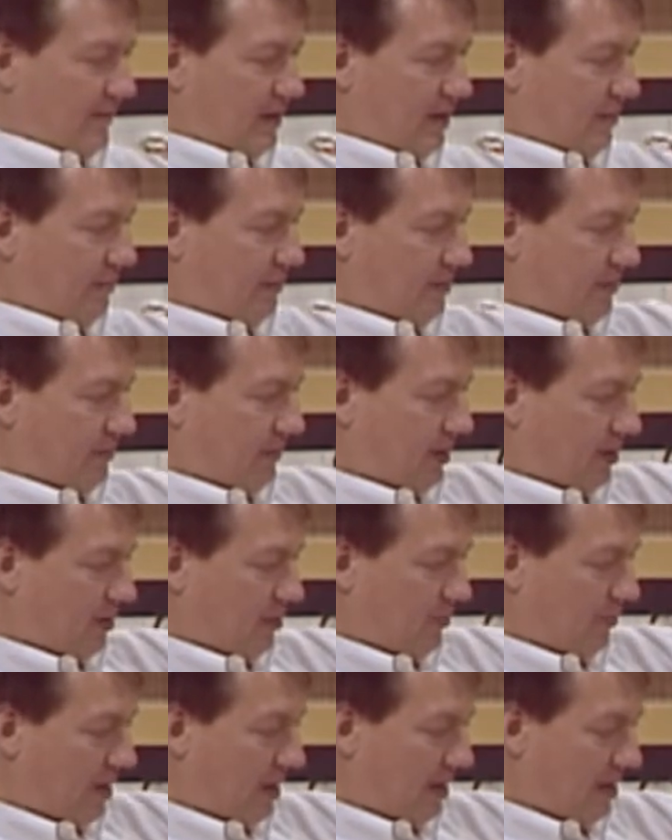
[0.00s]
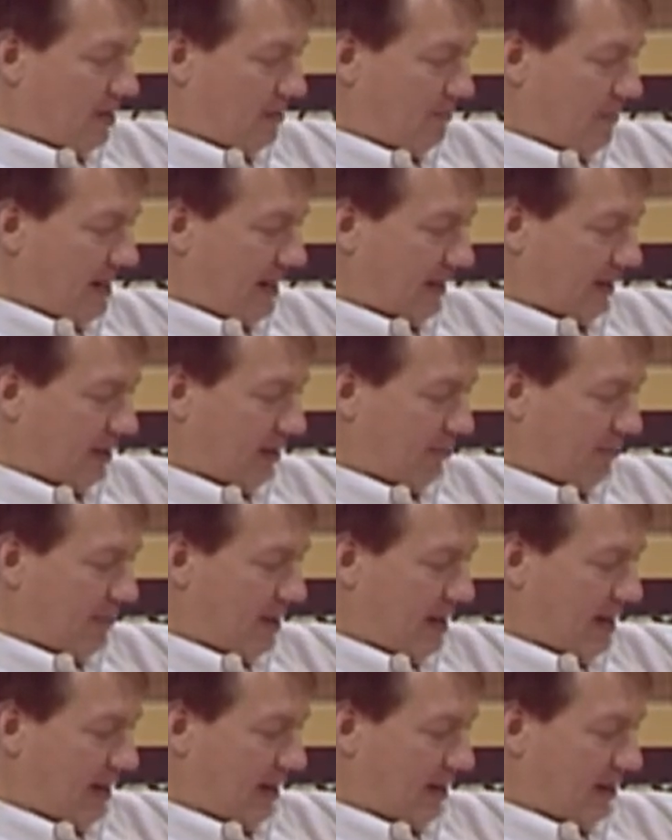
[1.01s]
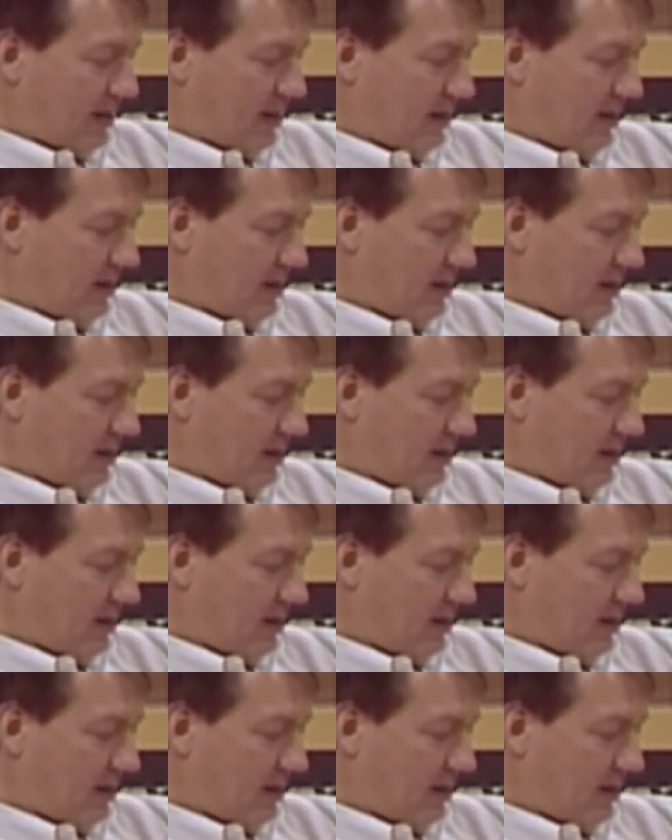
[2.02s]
cups of milk while he's back there banging.